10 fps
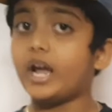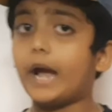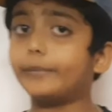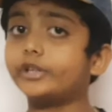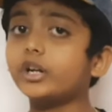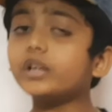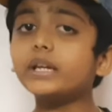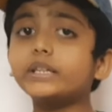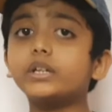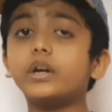I'm sure
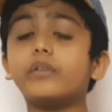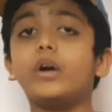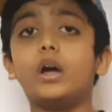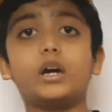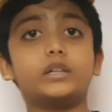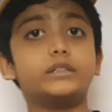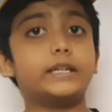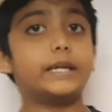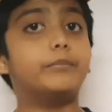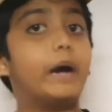that you have heard the
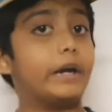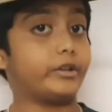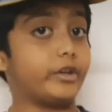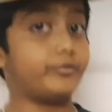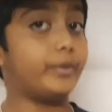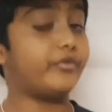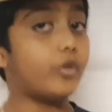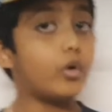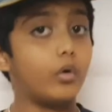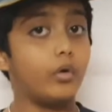name Minecraft
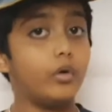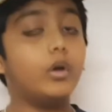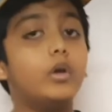before.